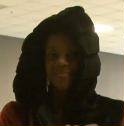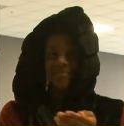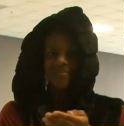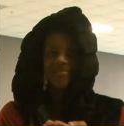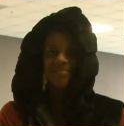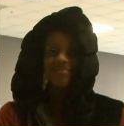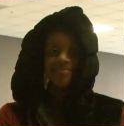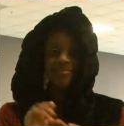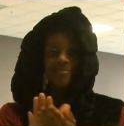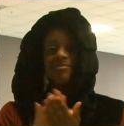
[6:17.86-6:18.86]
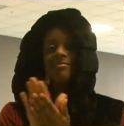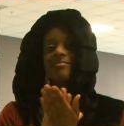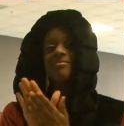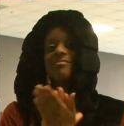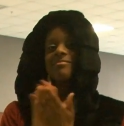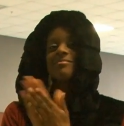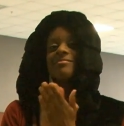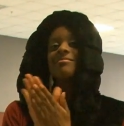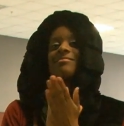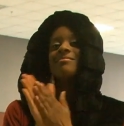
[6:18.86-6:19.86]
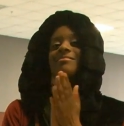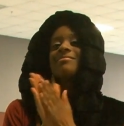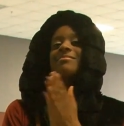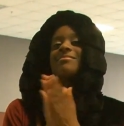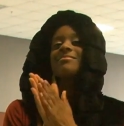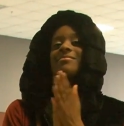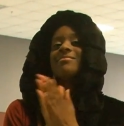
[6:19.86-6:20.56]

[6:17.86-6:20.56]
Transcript: No one is speaking in this clip.